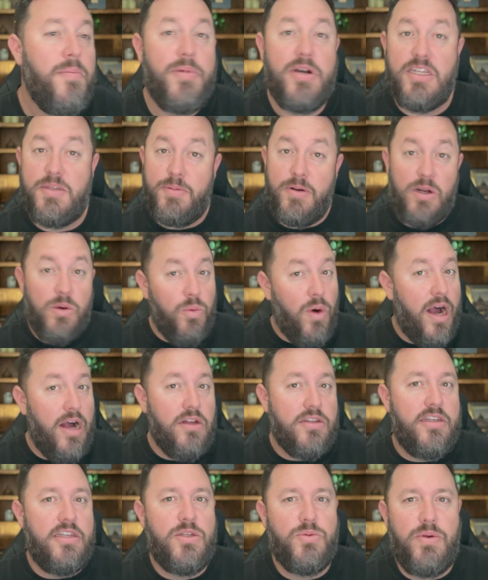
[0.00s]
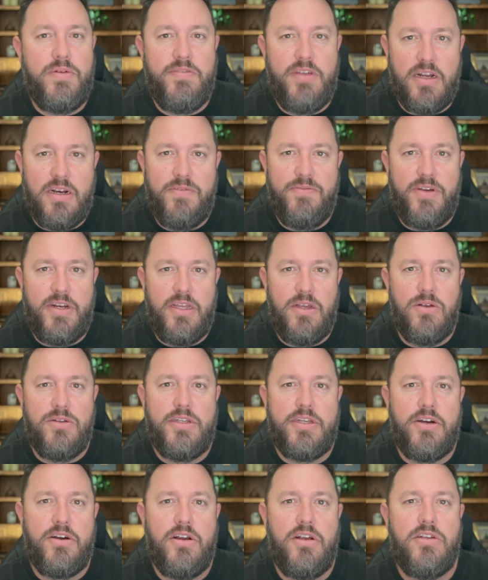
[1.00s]
but it's been a while since we've done a video
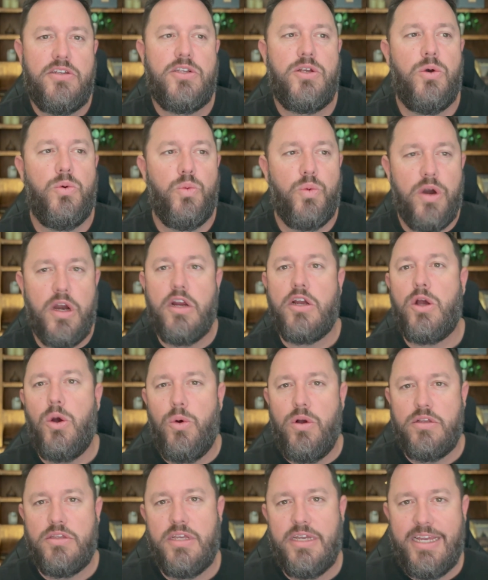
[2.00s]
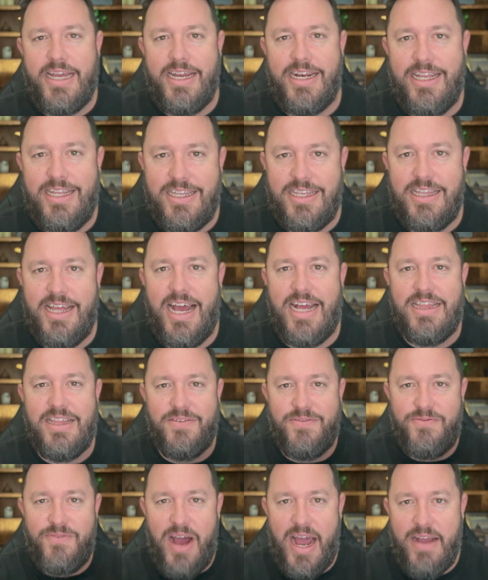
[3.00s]
series, so we're going to get into that, the
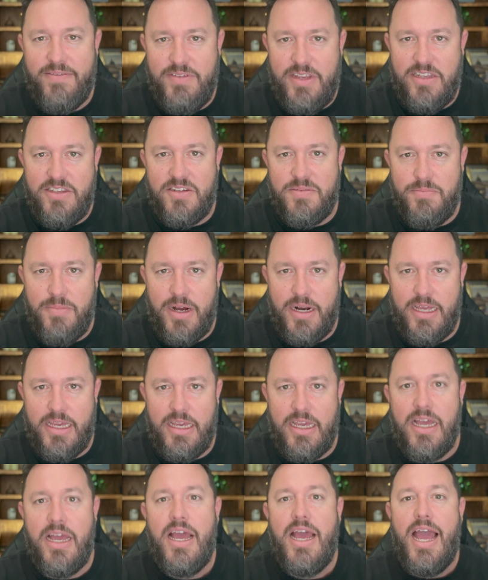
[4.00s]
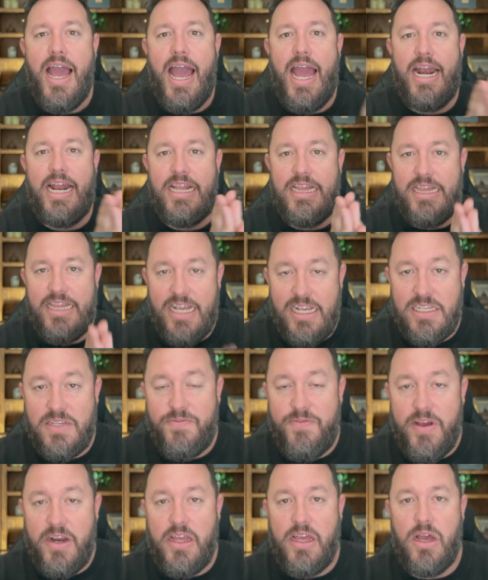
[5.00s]
five needs of money. And in this
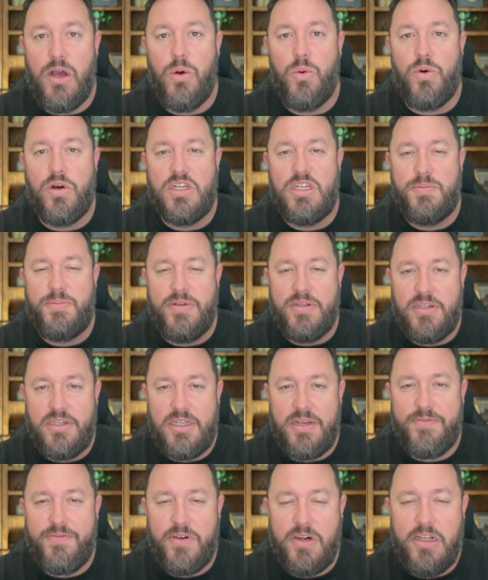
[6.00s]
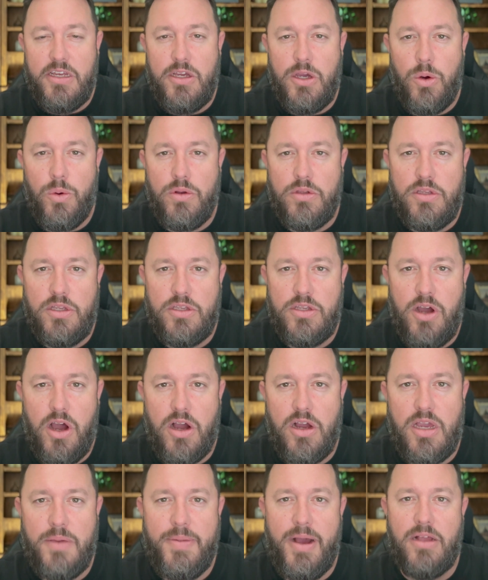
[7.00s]
video, we're specifically going to
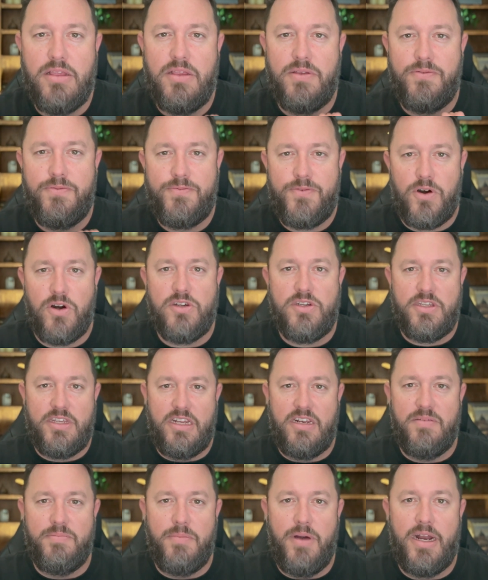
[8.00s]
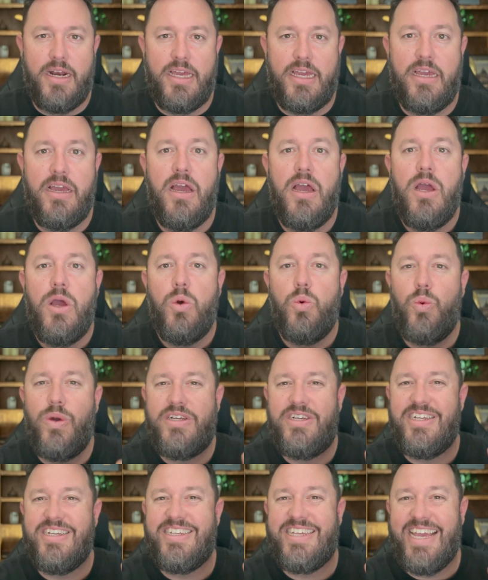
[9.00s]
talk about the first need of money,
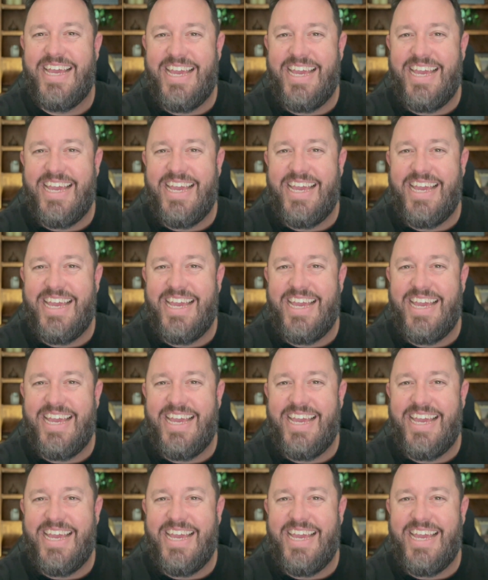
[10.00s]
which is